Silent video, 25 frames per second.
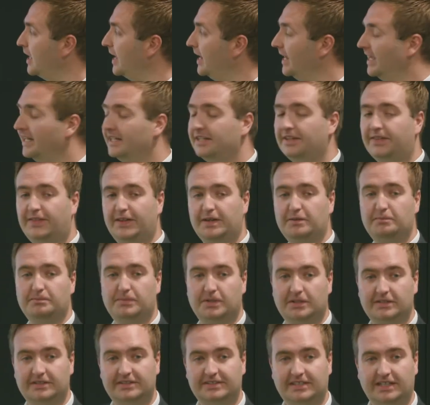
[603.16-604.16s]
In the
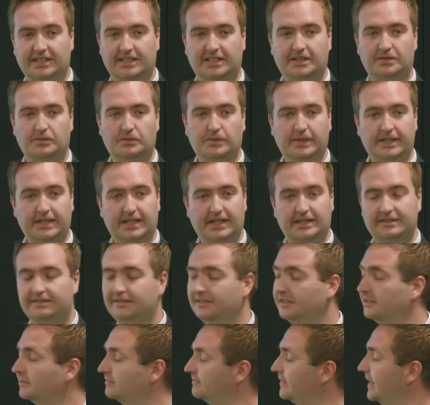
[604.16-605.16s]
ThinkBox study, we
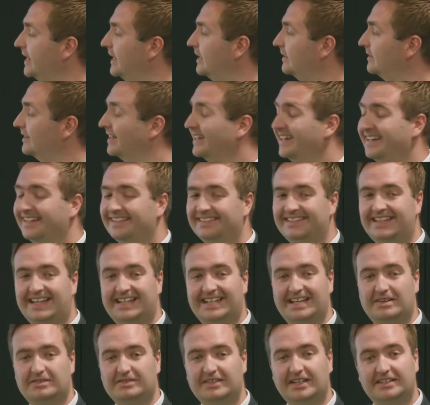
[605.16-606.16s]
actually found that
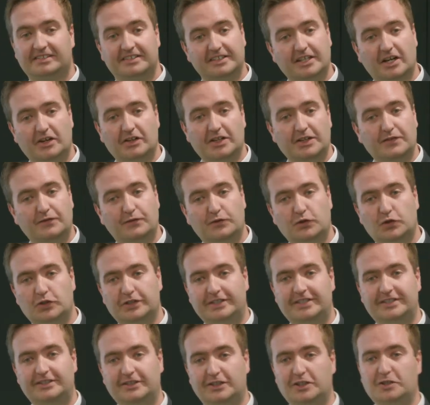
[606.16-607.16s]
that was actually only
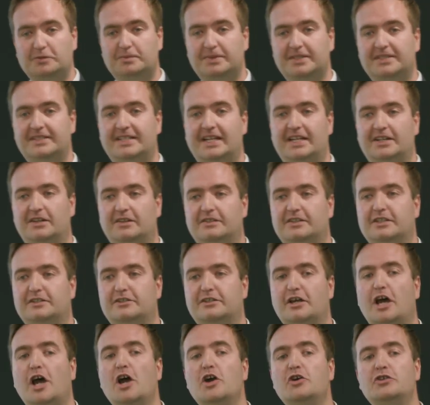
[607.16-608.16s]
42% of the
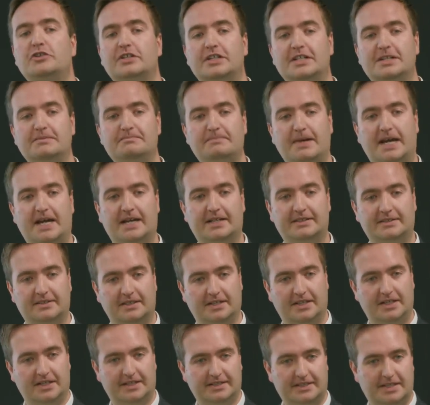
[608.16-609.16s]
total impact
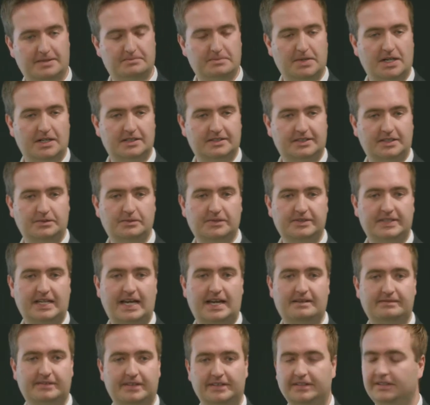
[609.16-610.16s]
that marketing was
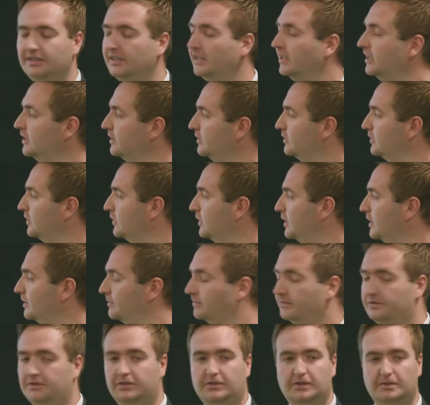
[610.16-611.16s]
having
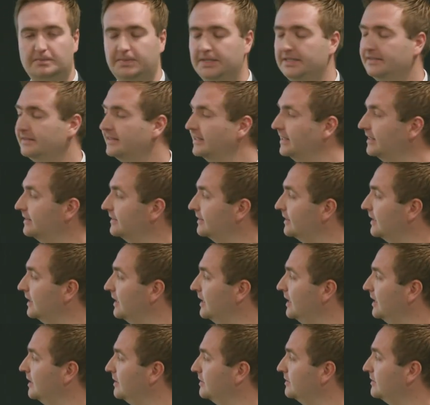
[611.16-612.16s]
to a business.
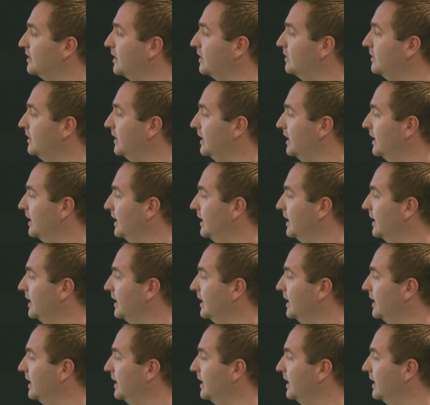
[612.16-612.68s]
So